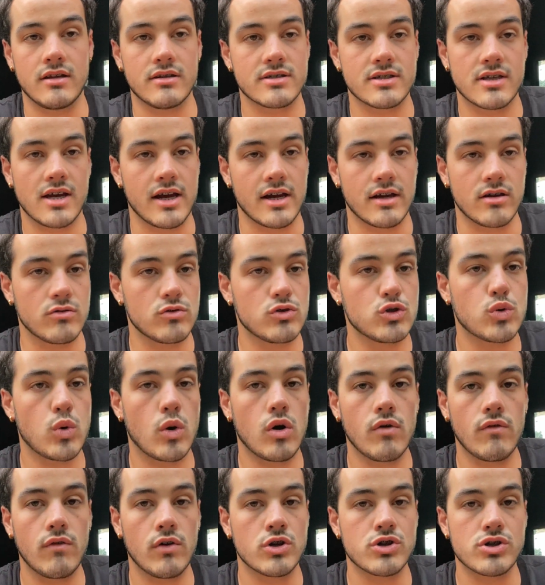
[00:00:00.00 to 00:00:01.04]
like
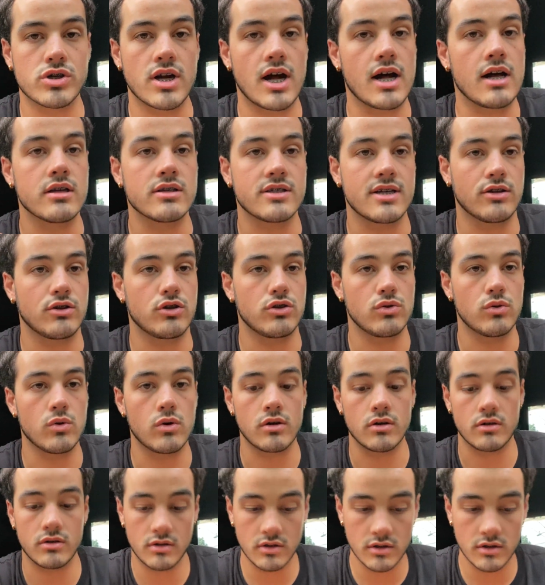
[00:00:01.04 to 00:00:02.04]
$1,200 out the door.